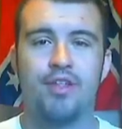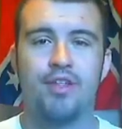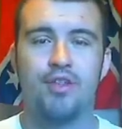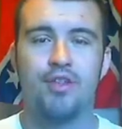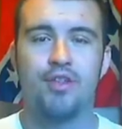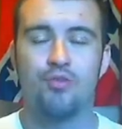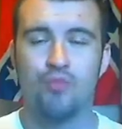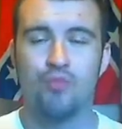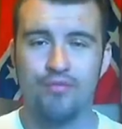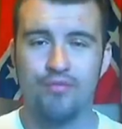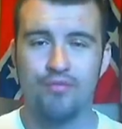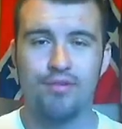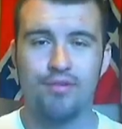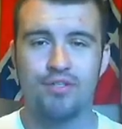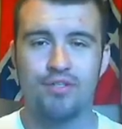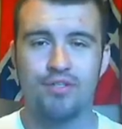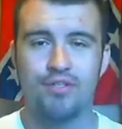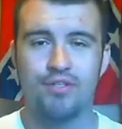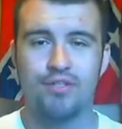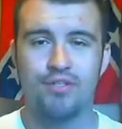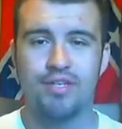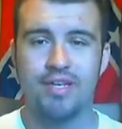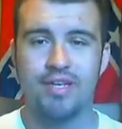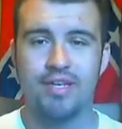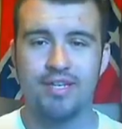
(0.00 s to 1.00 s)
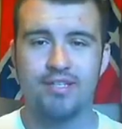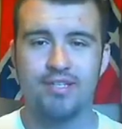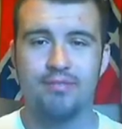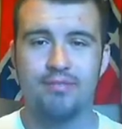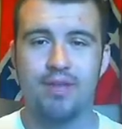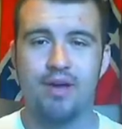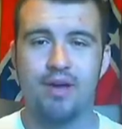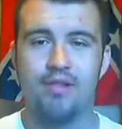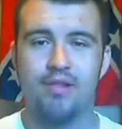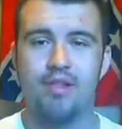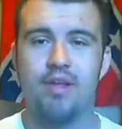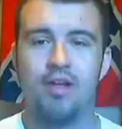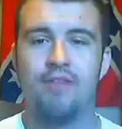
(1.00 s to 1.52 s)
The revolution is
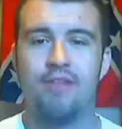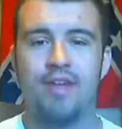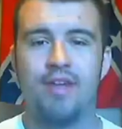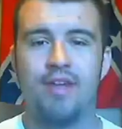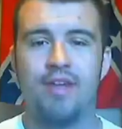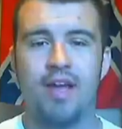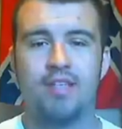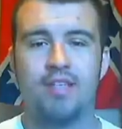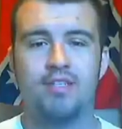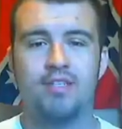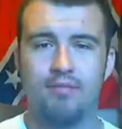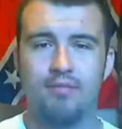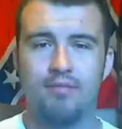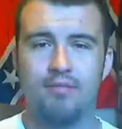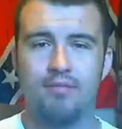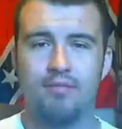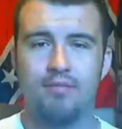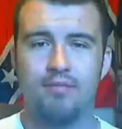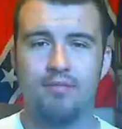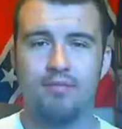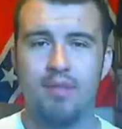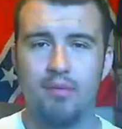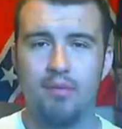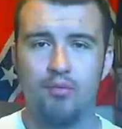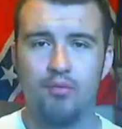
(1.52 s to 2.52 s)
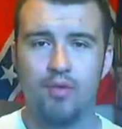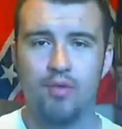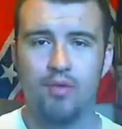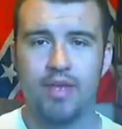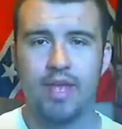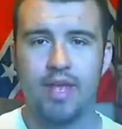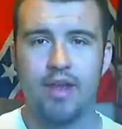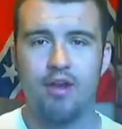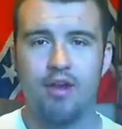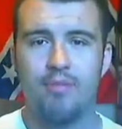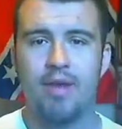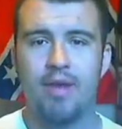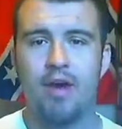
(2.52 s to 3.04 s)
about love, not just love for the people we
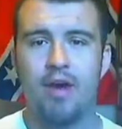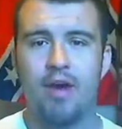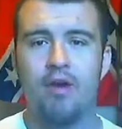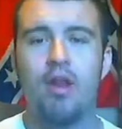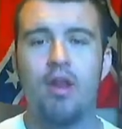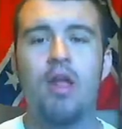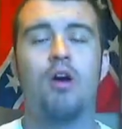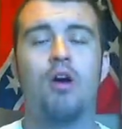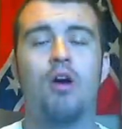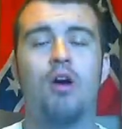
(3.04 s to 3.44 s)
care about,